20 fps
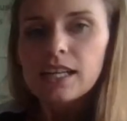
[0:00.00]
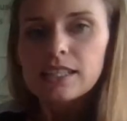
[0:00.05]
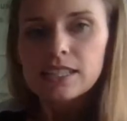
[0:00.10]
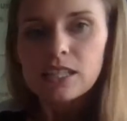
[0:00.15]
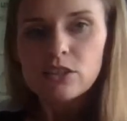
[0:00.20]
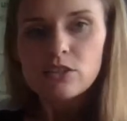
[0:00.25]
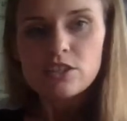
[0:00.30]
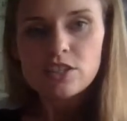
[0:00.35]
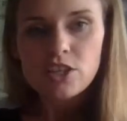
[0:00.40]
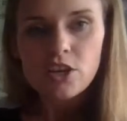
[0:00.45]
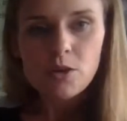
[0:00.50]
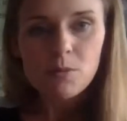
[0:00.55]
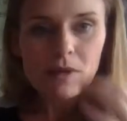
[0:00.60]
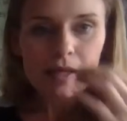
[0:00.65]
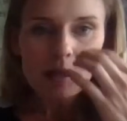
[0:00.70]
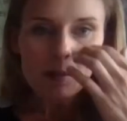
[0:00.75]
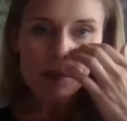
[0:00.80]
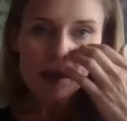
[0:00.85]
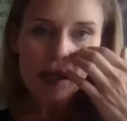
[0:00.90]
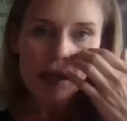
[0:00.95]
Now, so
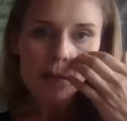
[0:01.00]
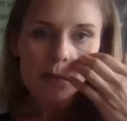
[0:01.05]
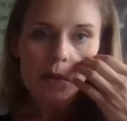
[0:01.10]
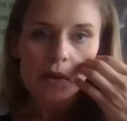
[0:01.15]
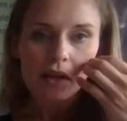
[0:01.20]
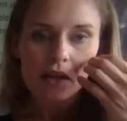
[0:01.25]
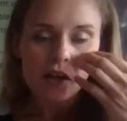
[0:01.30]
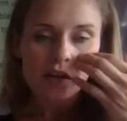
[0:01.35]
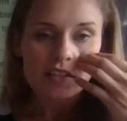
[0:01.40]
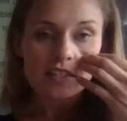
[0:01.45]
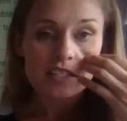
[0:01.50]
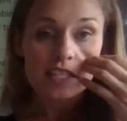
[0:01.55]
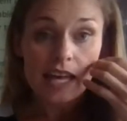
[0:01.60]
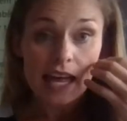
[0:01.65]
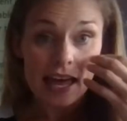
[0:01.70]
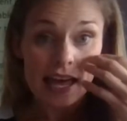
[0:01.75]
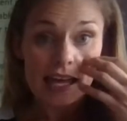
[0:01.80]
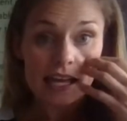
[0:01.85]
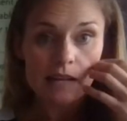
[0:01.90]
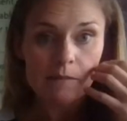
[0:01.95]
many people are going to
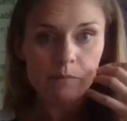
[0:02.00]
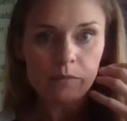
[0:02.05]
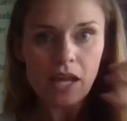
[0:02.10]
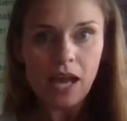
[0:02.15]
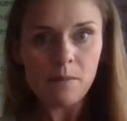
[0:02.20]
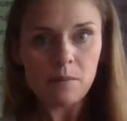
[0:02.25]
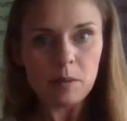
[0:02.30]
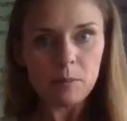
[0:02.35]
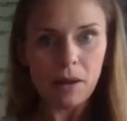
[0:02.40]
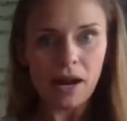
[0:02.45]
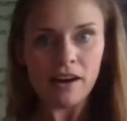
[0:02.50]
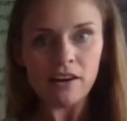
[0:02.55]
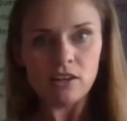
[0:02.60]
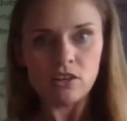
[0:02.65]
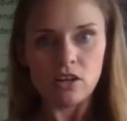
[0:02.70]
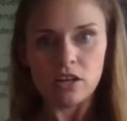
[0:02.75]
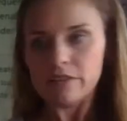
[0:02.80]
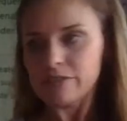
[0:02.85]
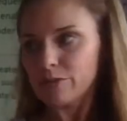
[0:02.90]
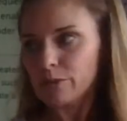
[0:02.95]
say, how many
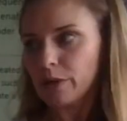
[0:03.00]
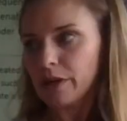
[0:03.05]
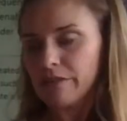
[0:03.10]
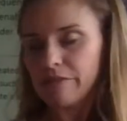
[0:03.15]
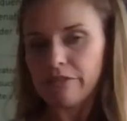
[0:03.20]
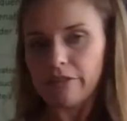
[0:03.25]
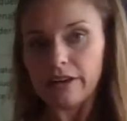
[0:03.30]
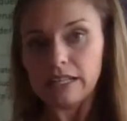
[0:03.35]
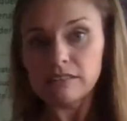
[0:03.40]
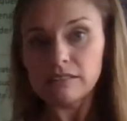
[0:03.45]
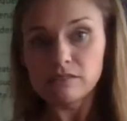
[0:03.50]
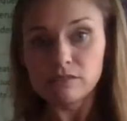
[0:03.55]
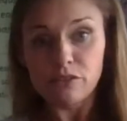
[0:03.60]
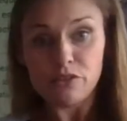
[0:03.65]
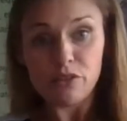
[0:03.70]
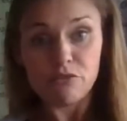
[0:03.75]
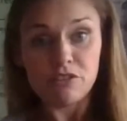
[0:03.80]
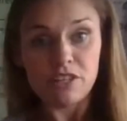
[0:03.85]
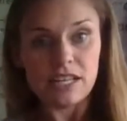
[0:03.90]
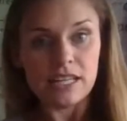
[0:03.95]
paragraphs do I write? Oh,
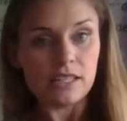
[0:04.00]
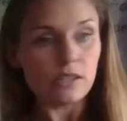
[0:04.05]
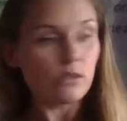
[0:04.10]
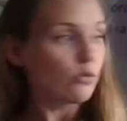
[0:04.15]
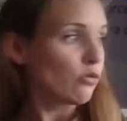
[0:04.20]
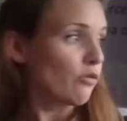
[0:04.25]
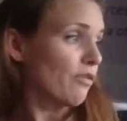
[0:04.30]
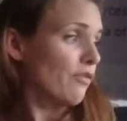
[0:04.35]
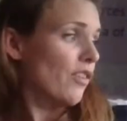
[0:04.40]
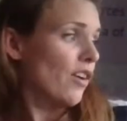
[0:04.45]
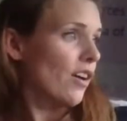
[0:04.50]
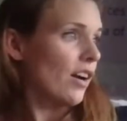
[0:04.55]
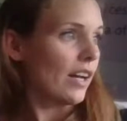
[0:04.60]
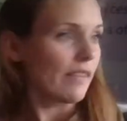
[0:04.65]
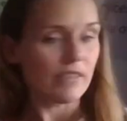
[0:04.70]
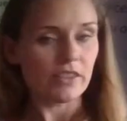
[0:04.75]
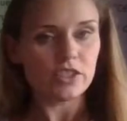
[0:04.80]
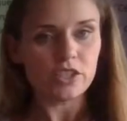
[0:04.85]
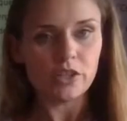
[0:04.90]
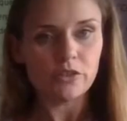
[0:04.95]
3, oh,
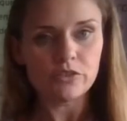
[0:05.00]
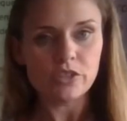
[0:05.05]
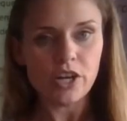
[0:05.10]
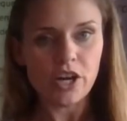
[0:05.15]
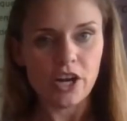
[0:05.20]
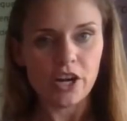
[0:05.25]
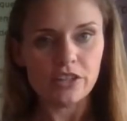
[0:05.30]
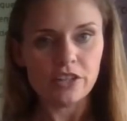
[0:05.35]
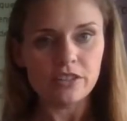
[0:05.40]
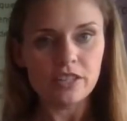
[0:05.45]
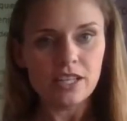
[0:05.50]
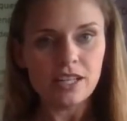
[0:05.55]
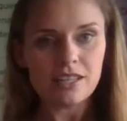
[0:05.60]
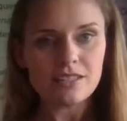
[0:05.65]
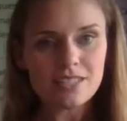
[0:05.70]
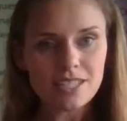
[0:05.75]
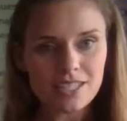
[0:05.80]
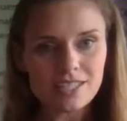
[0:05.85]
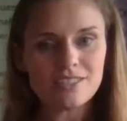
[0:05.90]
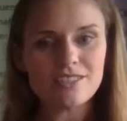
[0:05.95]
5, I don't know.
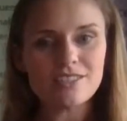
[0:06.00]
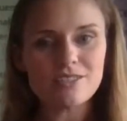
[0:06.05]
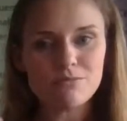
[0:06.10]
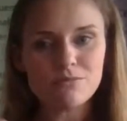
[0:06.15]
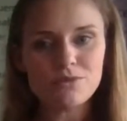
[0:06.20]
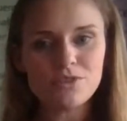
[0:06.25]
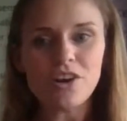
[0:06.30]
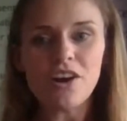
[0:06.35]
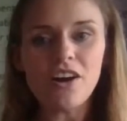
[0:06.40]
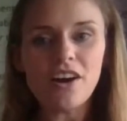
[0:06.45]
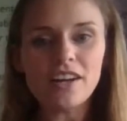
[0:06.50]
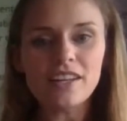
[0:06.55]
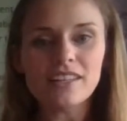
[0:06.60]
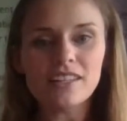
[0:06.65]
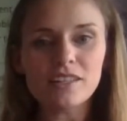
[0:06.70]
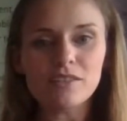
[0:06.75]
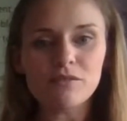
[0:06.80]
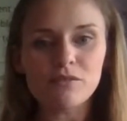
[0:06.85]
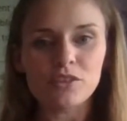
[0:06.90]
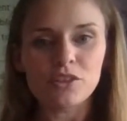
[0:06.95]
And teachers will try and
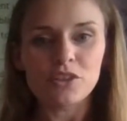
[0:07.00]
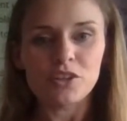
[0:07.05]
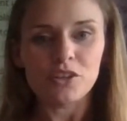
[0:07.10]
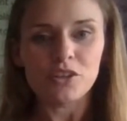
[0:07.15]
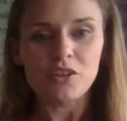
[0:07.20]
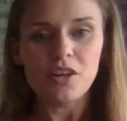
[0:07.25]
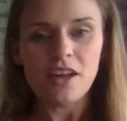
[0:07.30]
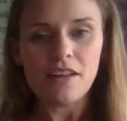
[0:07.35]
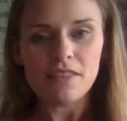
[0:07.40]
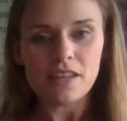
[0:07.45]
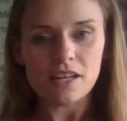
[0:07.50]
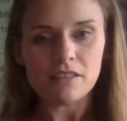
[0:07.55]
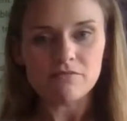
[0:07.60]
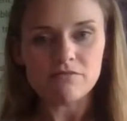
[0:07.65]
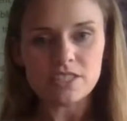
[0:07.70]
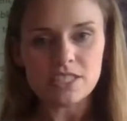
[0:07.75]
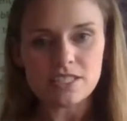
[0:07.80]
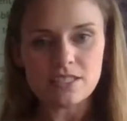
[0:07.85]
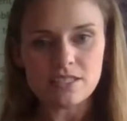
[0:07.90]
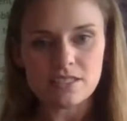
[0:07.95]
give you that
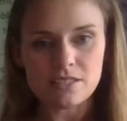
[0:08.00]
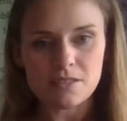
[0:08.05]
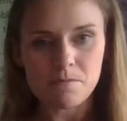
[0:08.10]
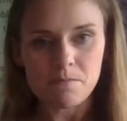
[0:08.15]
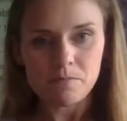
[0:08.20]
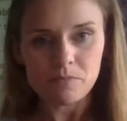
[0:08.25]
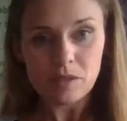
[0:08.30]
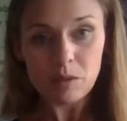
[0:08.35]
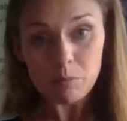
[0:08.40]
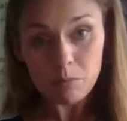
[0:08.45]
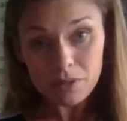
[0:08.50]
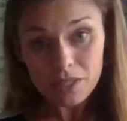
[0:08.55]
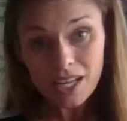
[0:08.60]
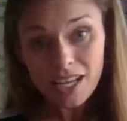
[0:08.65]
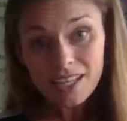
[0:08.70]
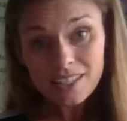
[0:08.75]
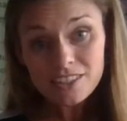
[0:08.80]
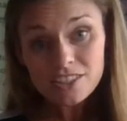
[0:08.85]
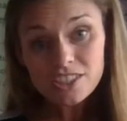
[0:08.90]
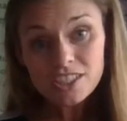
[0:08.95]
reason. But
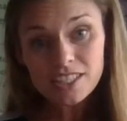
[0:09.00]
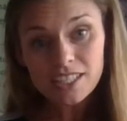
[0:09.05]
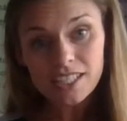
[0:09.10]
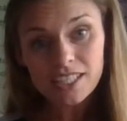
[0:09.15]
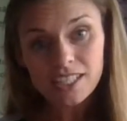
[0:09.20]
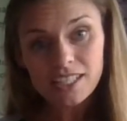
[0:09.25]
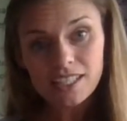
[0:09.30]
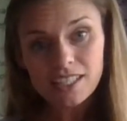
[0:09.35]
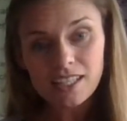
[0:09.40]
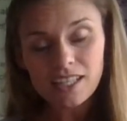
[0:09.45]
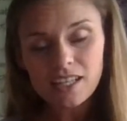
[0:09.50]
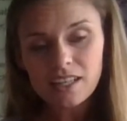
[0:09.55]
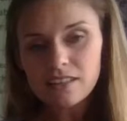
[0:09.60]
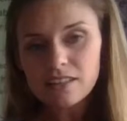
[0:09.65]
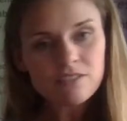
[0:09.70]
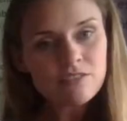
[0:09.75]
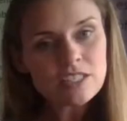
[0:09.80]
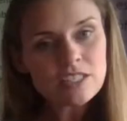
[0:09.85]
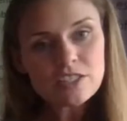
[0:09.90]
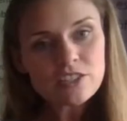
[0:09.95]
actually,
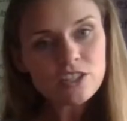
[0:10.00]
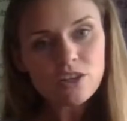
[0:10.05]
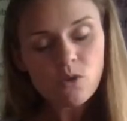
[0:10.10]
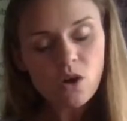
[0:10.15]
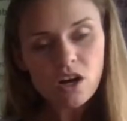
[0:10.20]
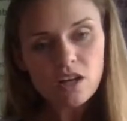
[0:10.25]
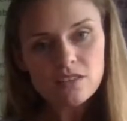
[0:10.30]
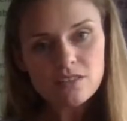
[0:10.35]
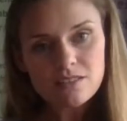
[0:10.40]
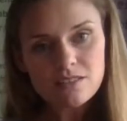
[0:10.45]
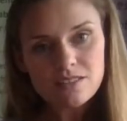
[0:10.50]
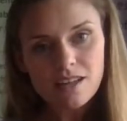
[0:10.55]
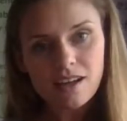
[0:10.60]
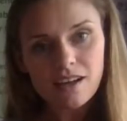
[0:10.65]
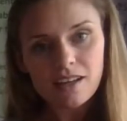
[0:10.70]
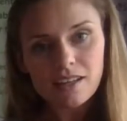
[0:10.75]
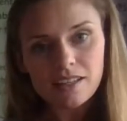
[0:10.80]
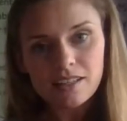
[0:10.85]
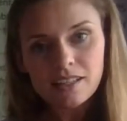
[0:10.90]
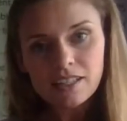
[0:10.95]
there is no
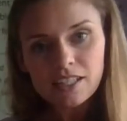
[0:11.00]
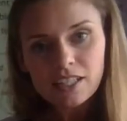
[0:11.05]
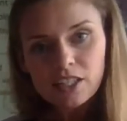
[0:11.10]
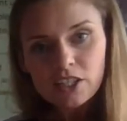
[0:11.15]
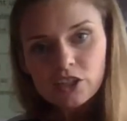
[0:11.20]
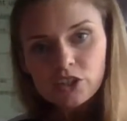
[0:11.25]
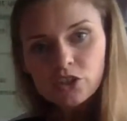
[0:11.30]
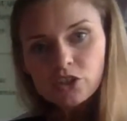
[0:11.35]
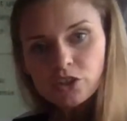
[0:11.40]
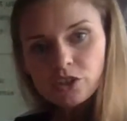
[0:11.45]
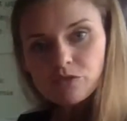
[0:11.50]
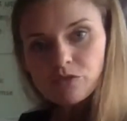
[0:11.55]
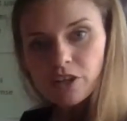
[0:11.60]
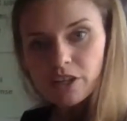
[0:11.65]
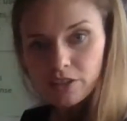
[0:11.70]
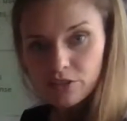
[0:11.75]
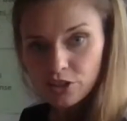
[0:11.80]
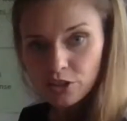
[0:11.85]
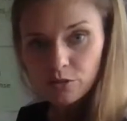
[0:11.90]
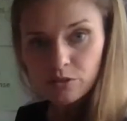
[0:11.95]
answer. You could
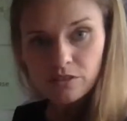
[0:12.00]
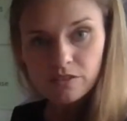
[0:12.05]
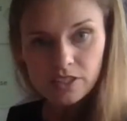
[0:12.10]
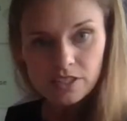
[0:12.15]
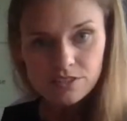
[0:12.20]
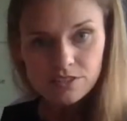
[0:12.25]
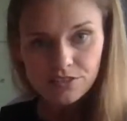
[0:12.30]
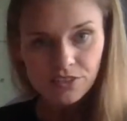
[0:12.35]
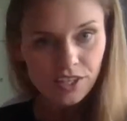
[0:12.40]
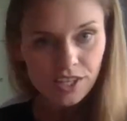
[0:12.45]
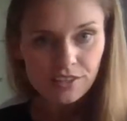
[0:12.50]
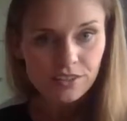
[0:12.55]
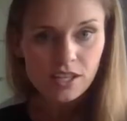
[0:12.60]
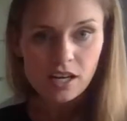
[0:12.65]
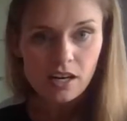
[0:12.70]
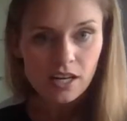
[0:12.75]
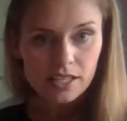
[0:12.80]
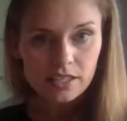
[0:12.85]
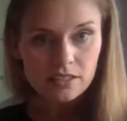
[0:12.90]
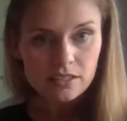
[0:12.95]
write 2 of these and get a
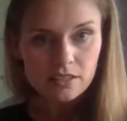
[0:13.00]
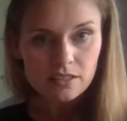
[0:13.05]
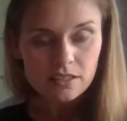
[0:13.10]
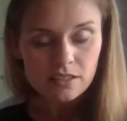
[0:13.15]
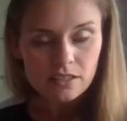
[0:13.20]
9.